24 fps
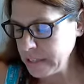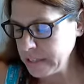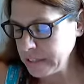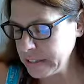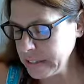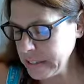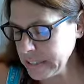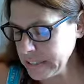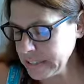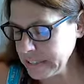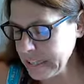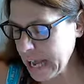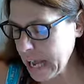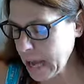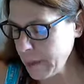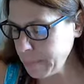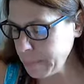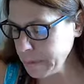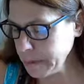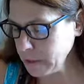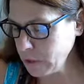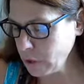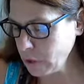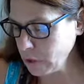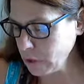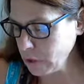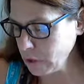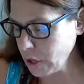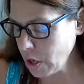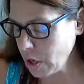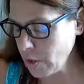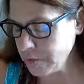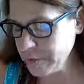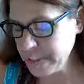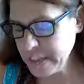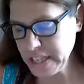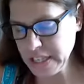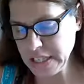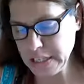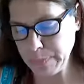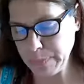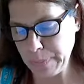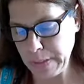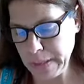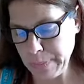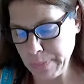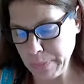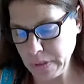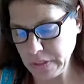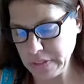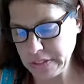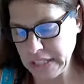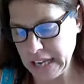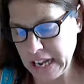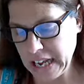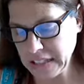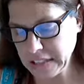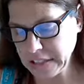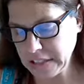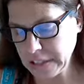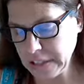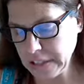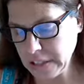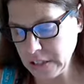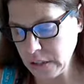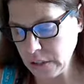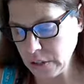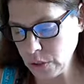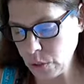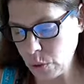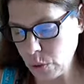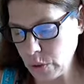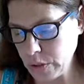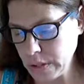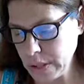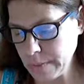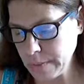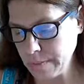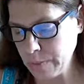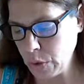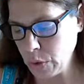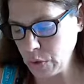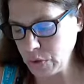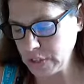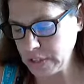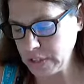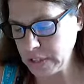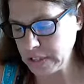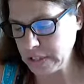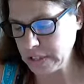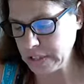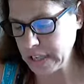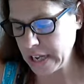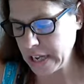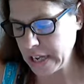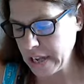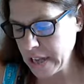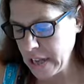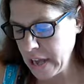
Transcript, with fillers: This happened long ago. These people tested the Lord in Moses' day.